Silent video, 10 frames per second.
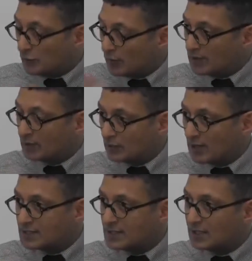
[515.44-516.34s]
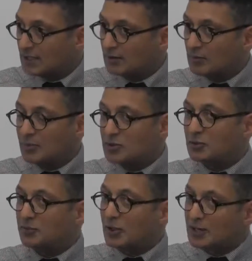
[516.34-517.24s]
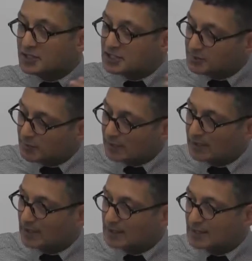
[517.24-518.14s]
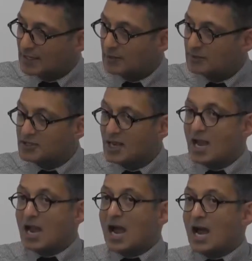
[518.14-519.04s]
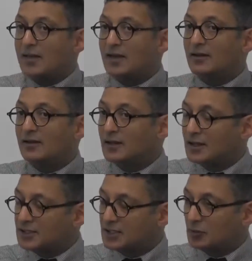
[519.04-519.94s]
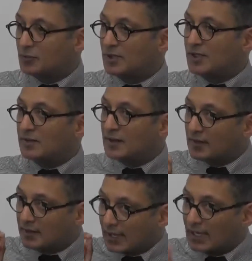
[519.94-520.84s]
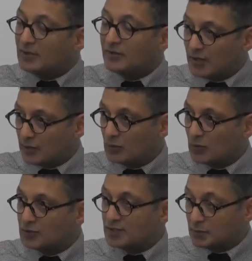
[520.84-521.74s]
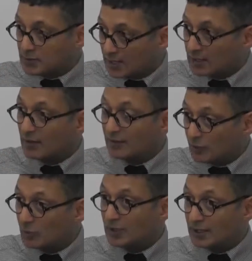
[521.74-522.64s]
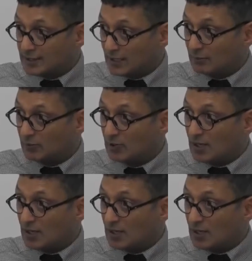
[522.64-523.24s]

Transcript: reading and writing, maybe doing practice speaking exams, and then the idea would be that at the end of their course they would take a formal exam.